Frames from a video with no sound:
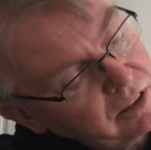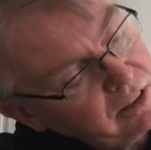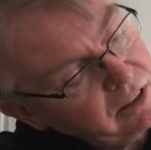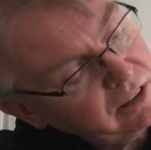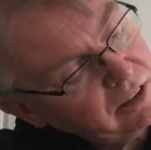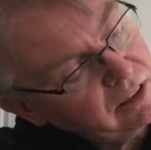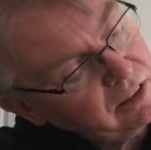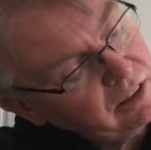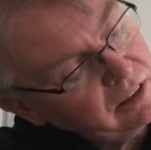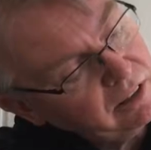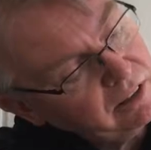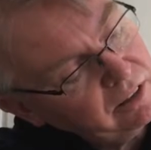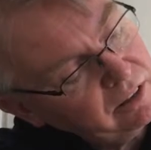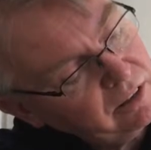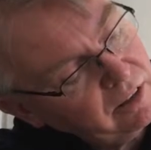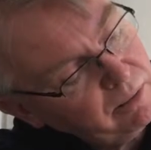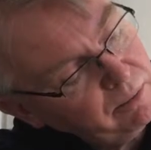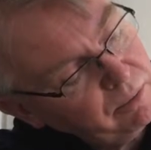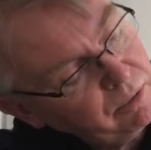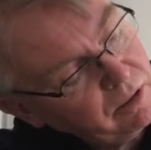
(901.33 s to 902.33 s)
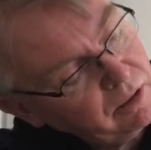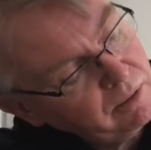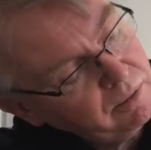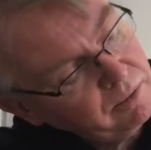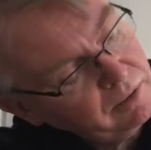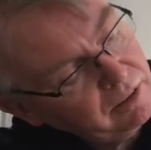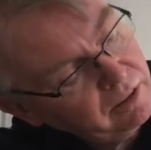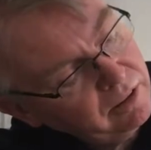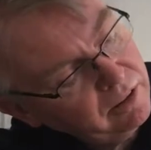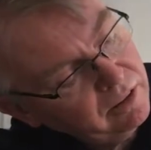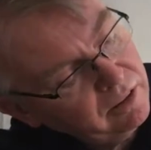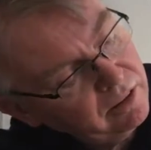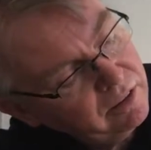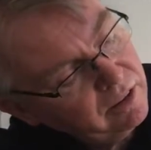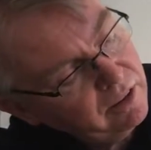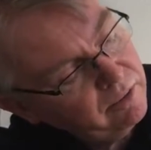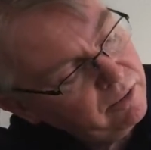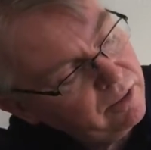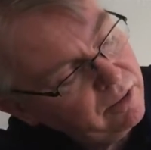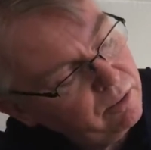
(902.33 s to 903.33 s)
I get that lined up properly.
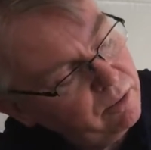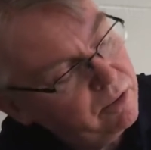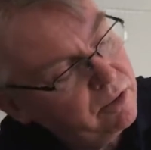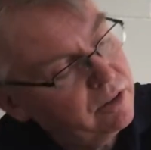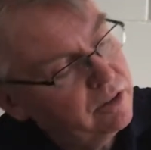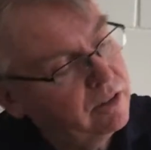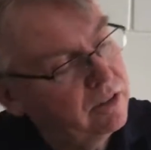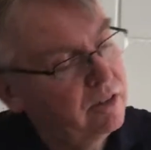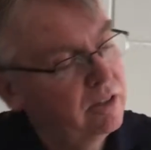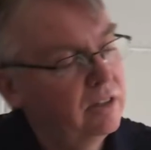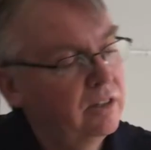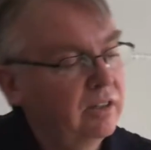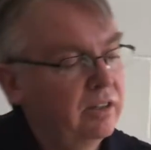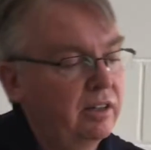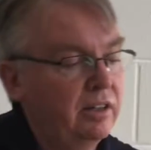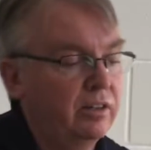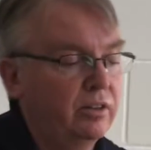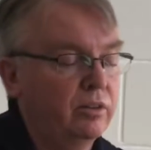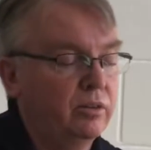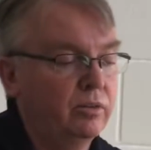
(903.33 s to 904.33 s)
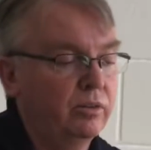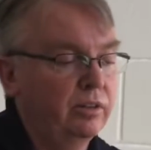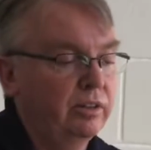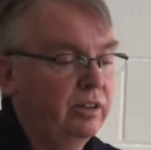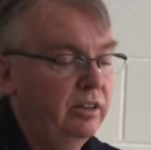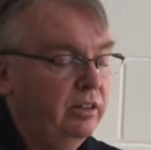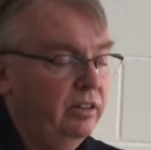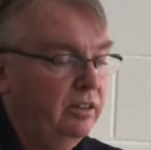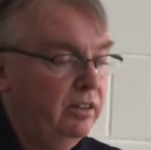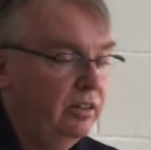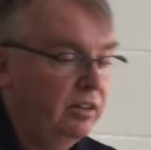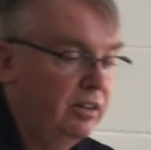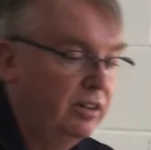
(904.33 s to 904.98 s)
Yep, that one's kind of going in,